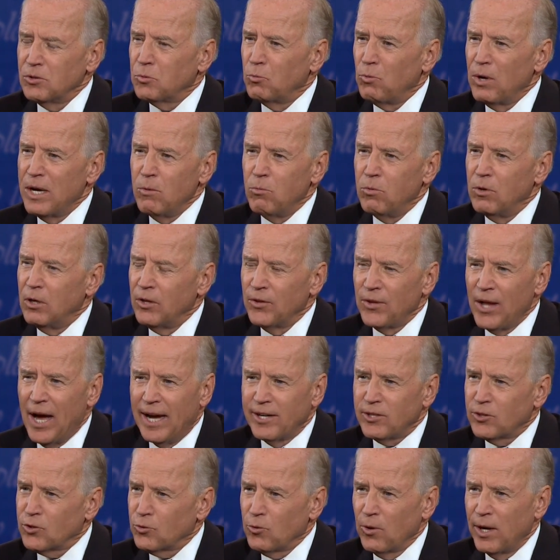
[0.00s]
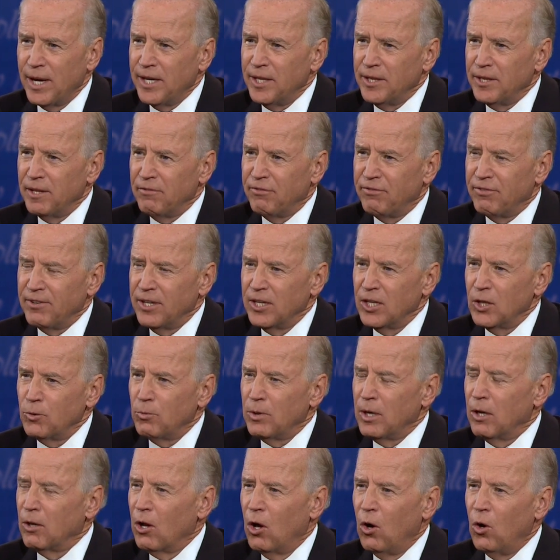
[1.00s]
We will not train in the field.
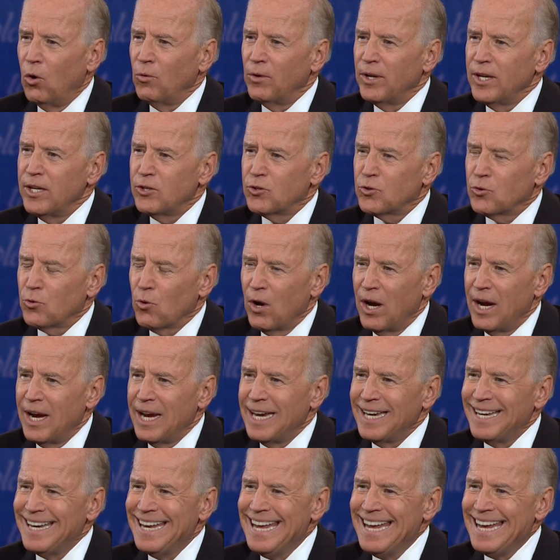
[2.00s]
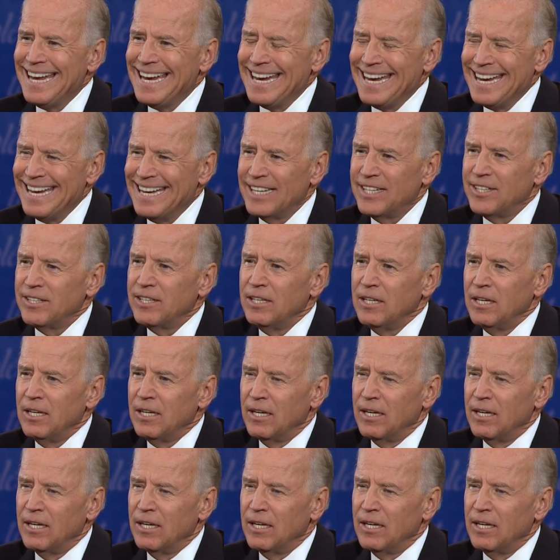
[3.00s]
We'll only train in